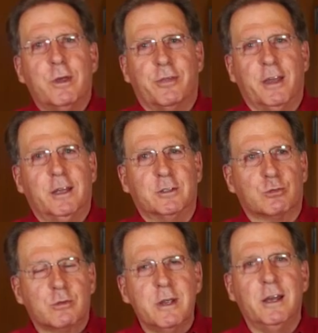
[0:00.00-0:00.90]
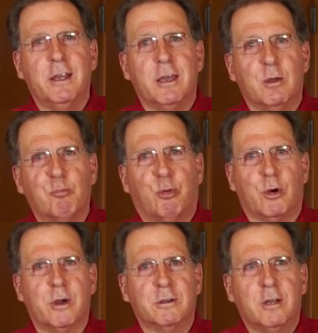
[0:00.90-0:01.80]
We think it's really
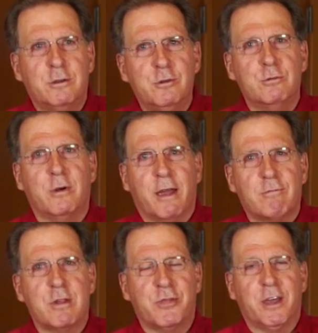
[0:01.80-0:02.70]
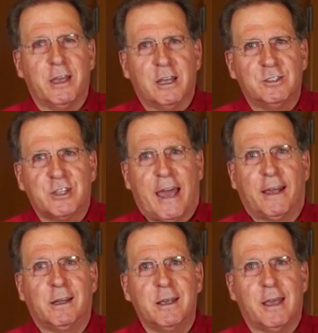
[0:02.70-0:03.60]
important to do everything
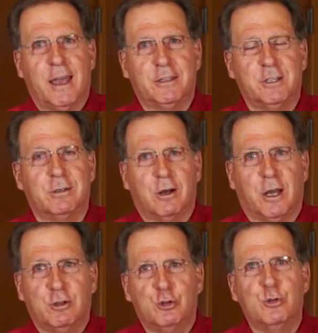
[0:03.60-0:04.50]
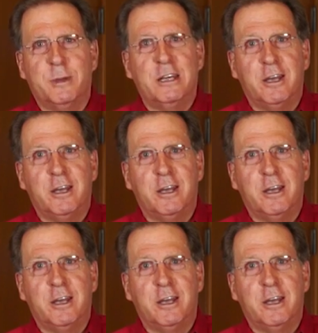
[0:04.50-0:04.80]
exactly as it ought to be